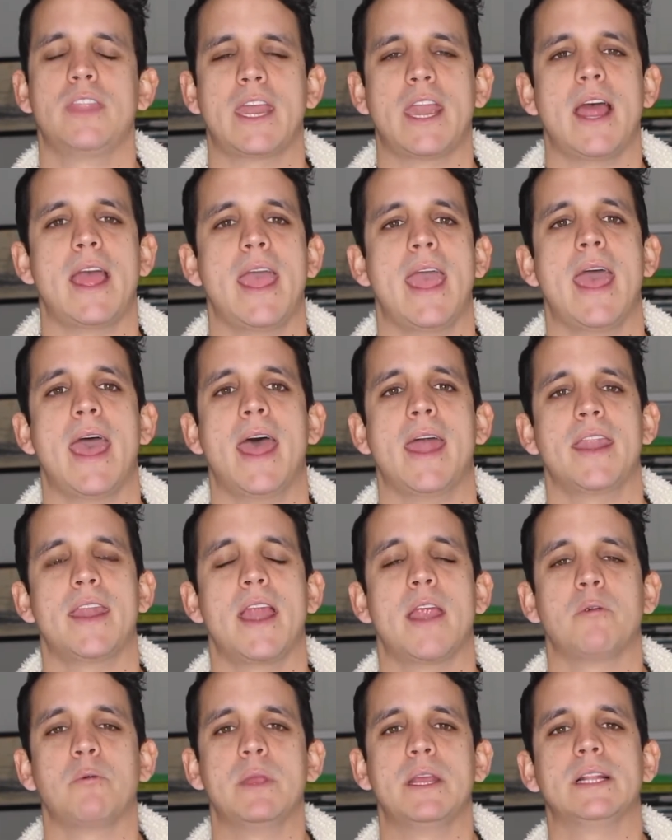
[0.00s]
that I had, and
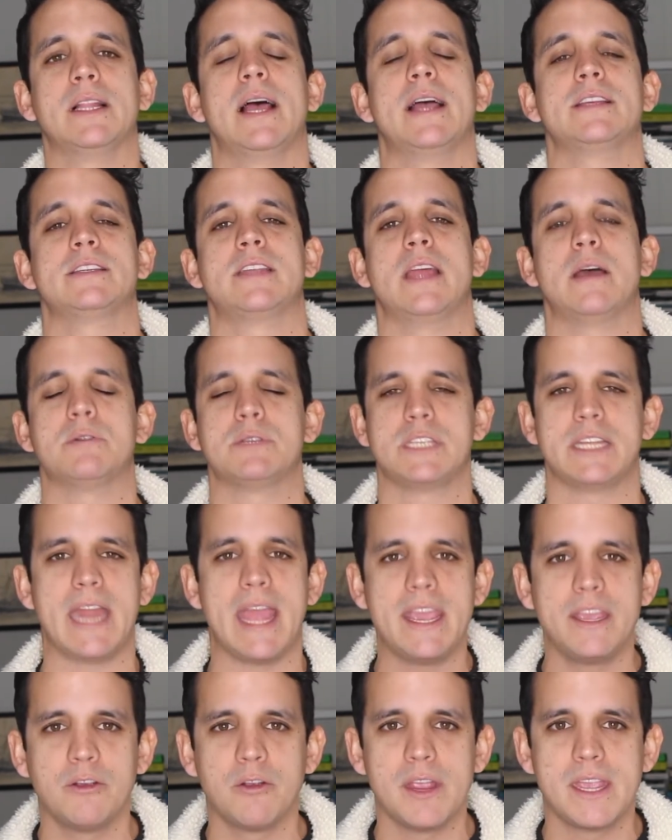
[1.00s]
I realized I was an
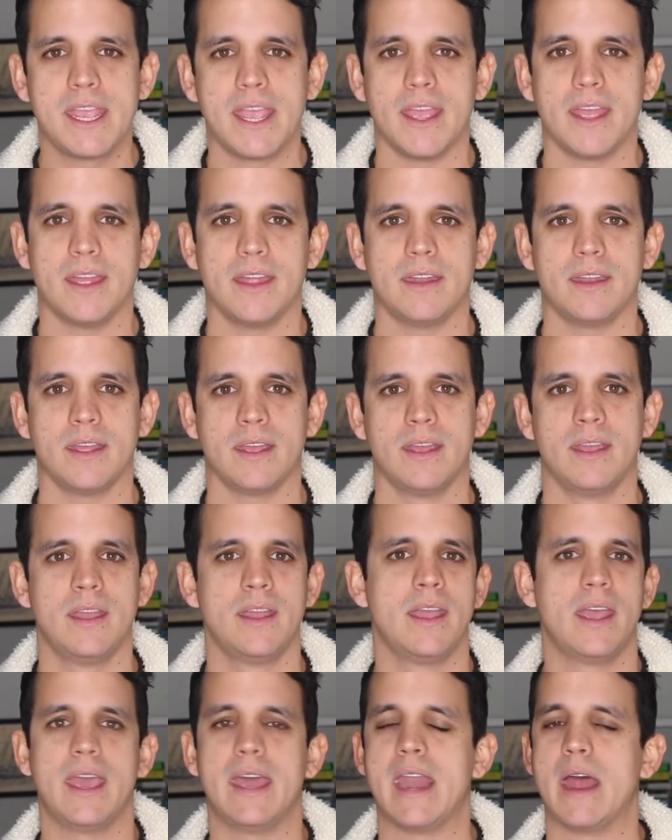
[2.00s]
angry kid,
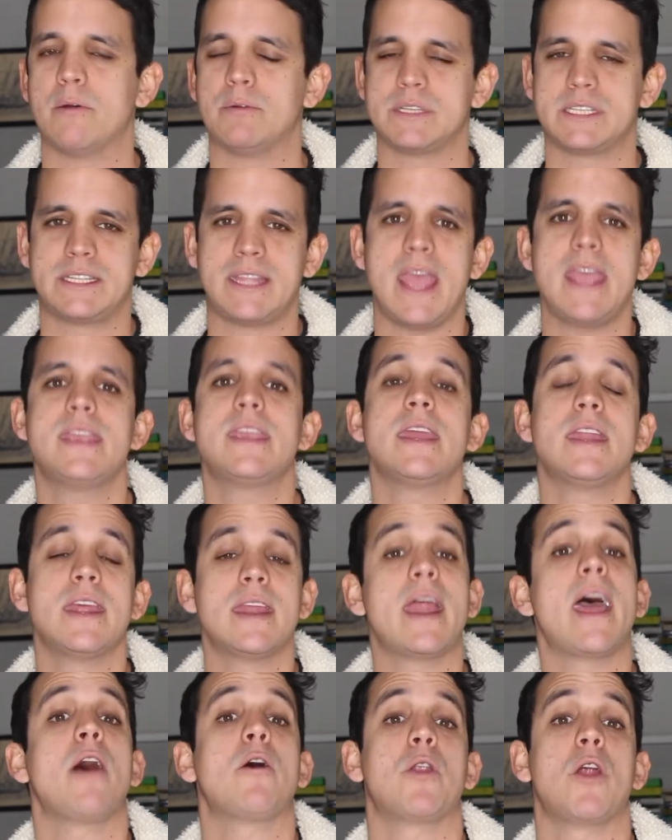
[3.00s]
and I was taking it
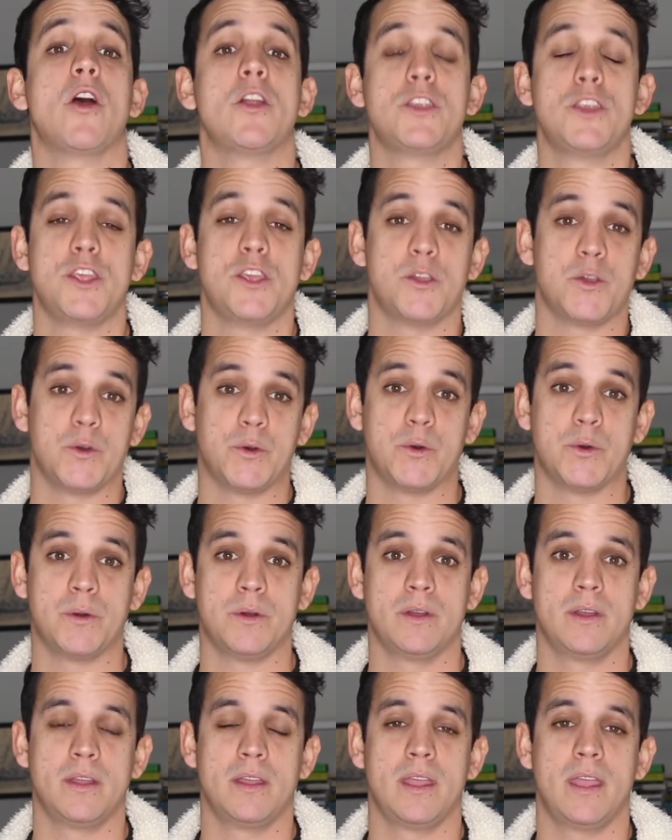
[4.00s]
out on you.
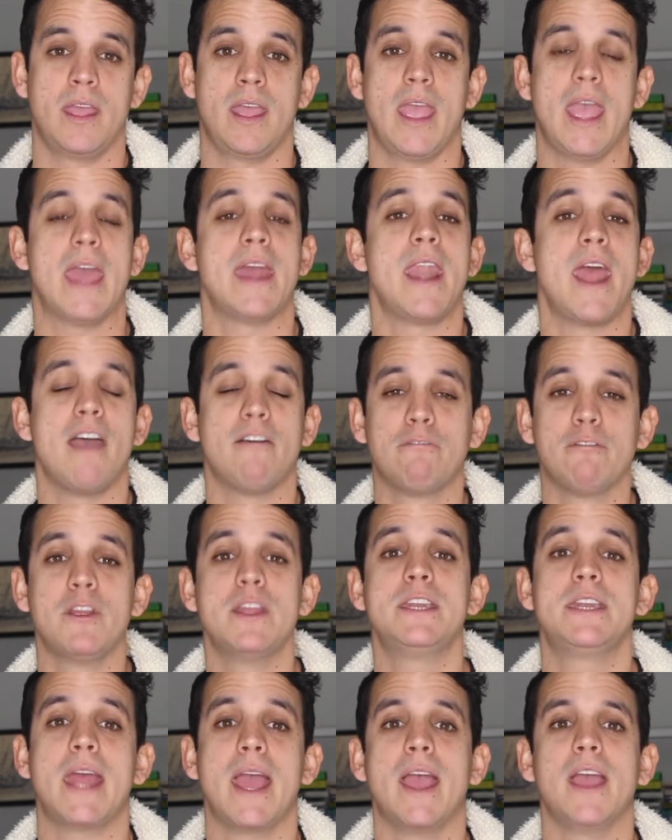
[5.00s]
And every
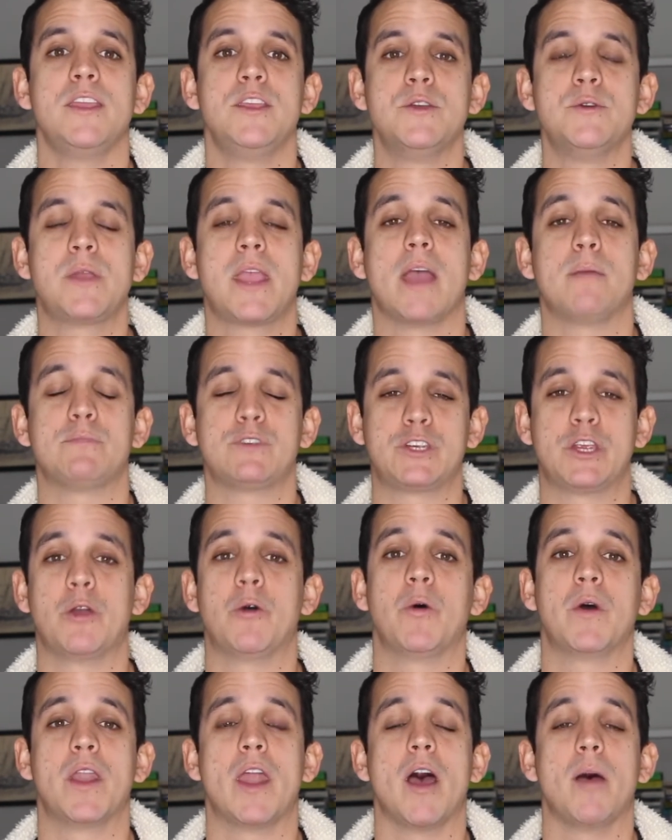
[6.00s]
day you kept
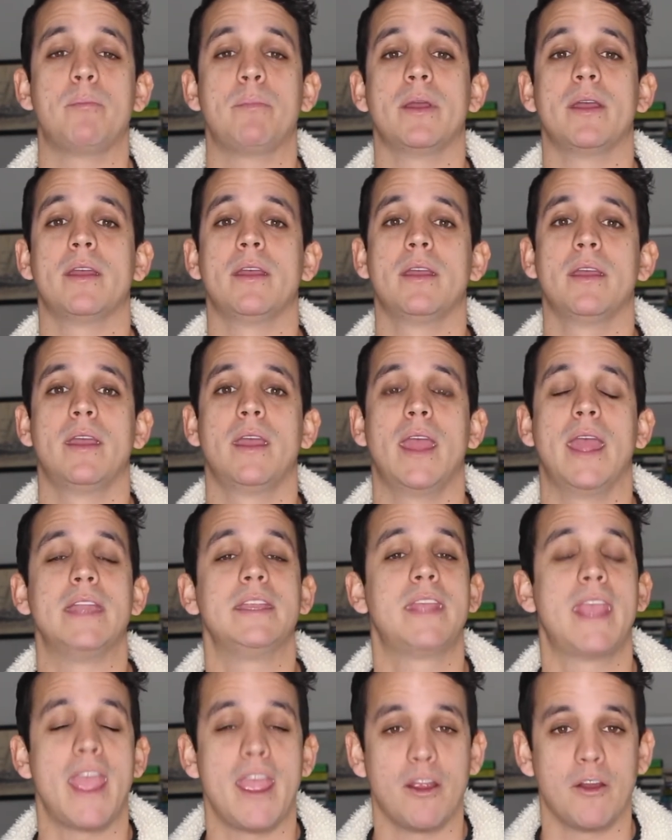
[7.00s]
showing up and
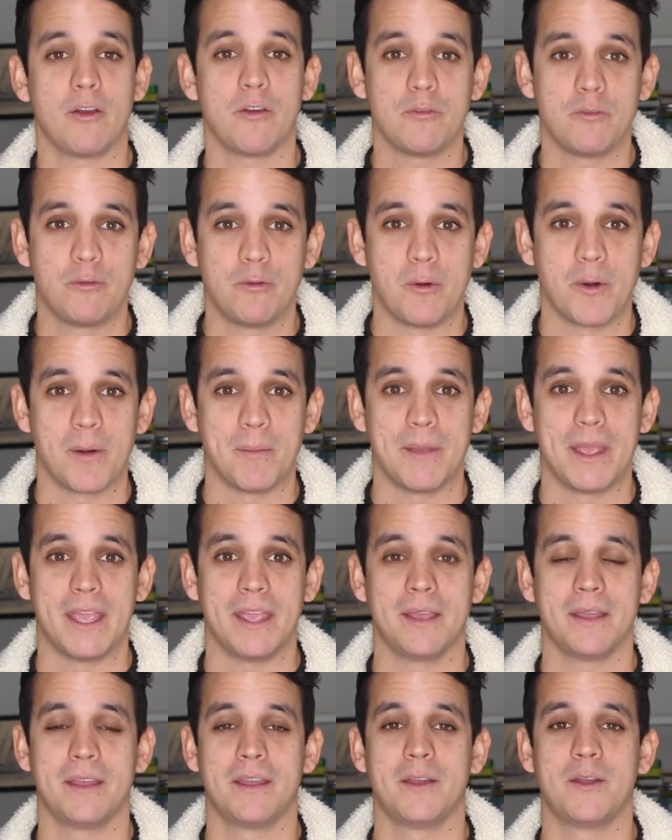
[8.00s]
caring for
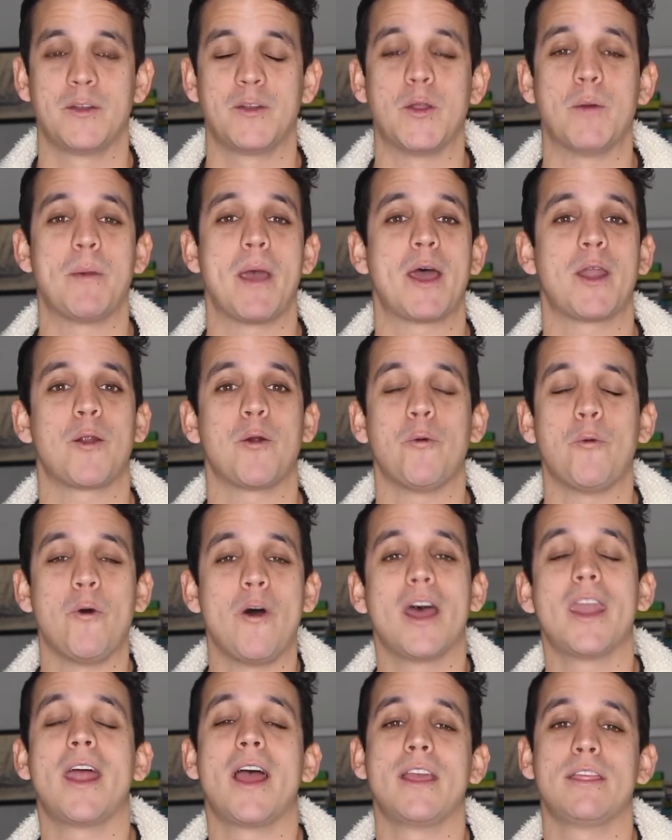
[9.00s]
me, no matter
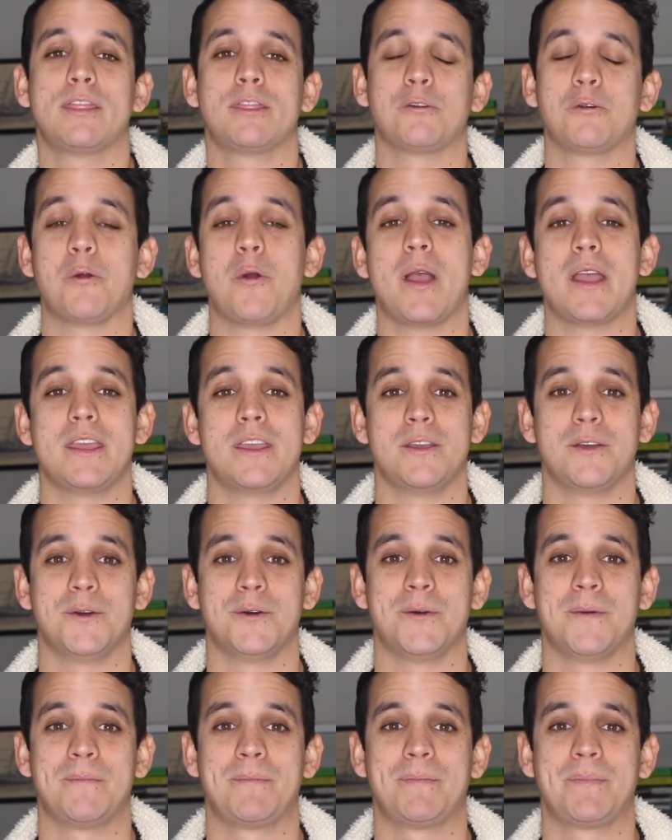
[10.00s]
what I threw at you.
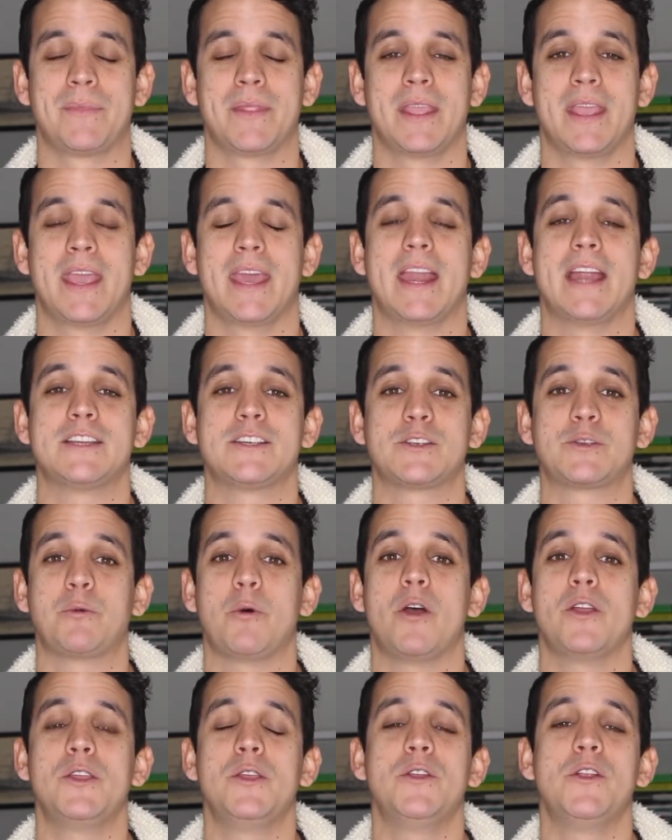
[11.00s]
And I just
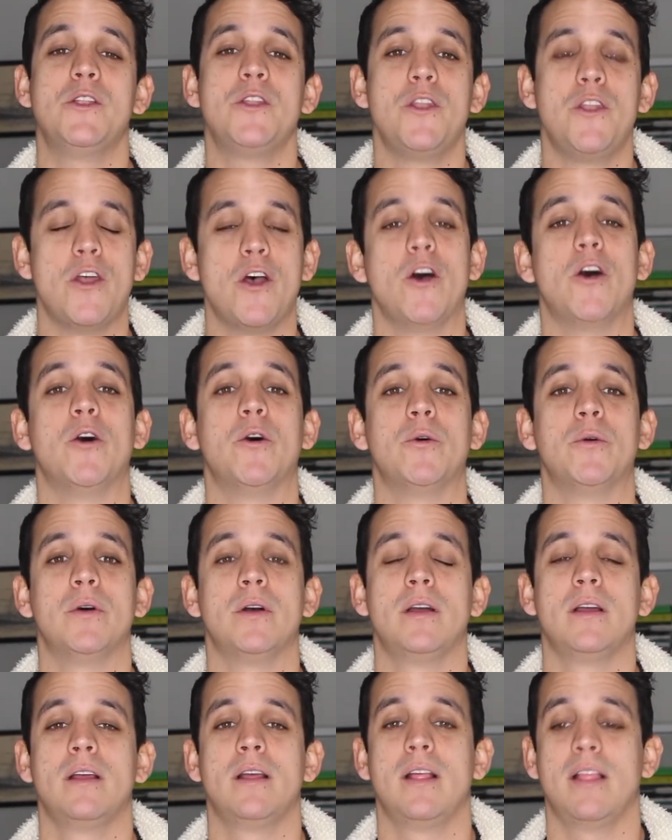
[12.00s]
want you to know
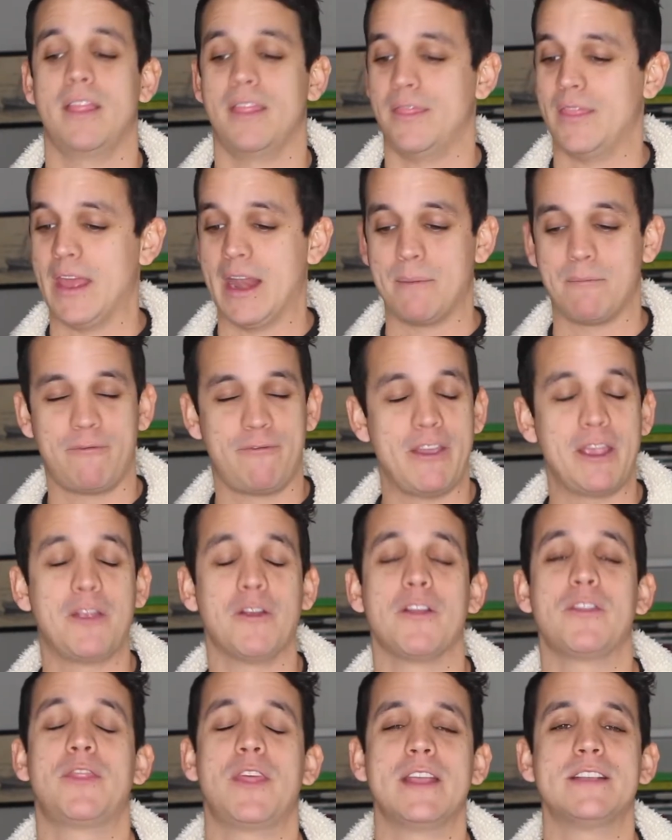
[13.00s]
that I'm
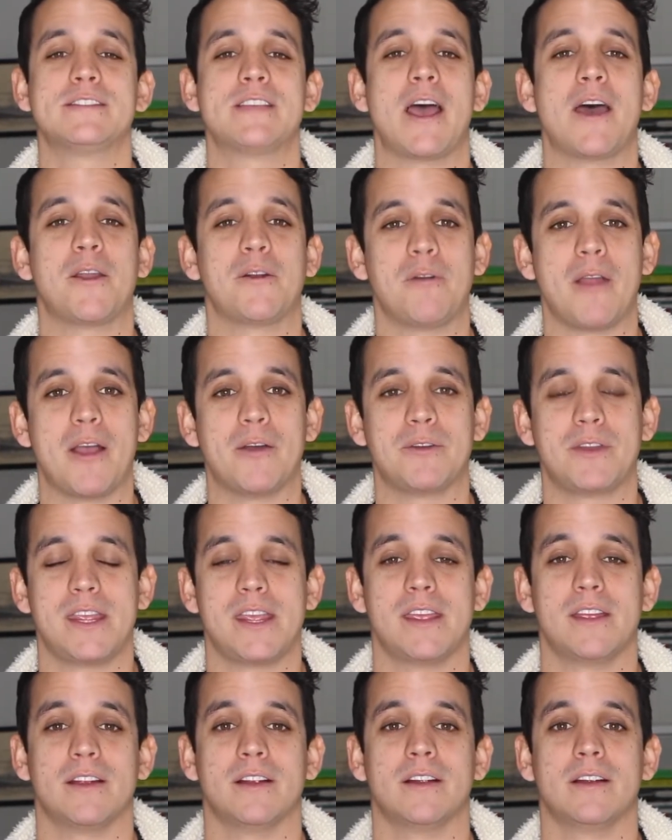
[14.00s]
figuring things out around
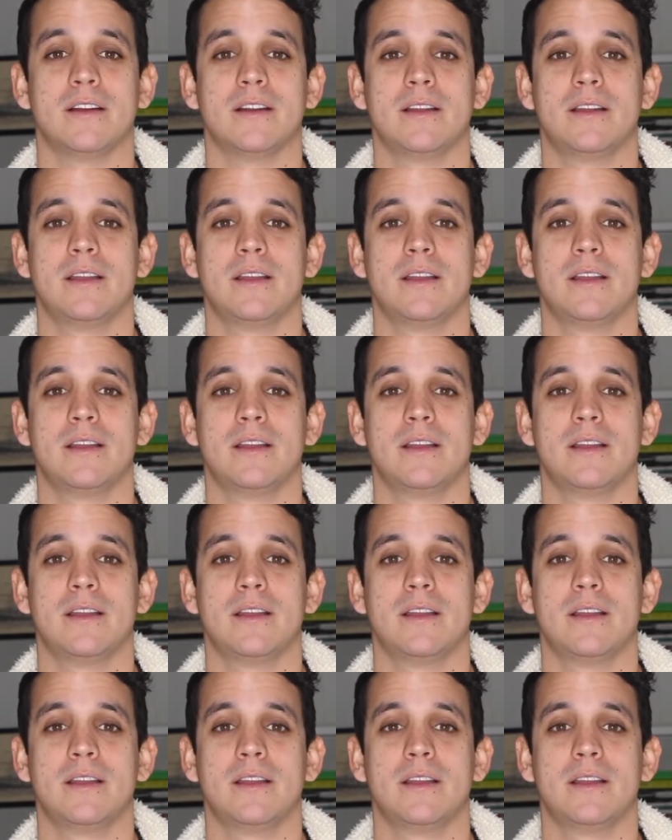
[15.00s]
here,